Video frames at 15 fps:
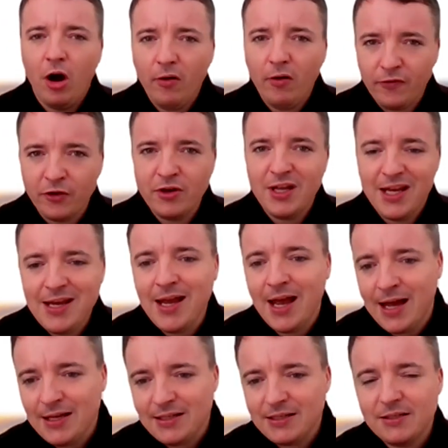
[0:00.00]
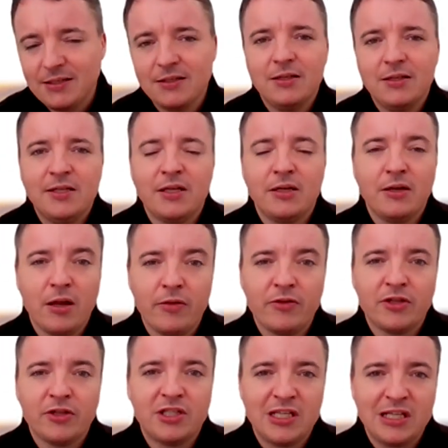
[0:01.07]
Often ES is
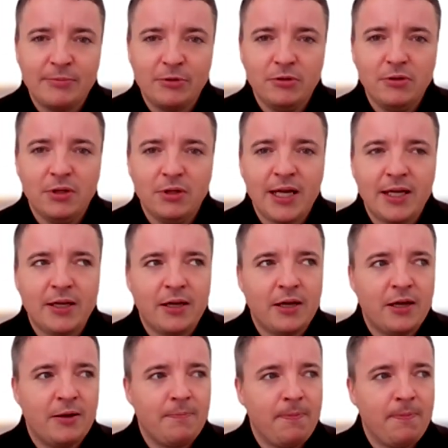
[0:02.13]
another syllable, like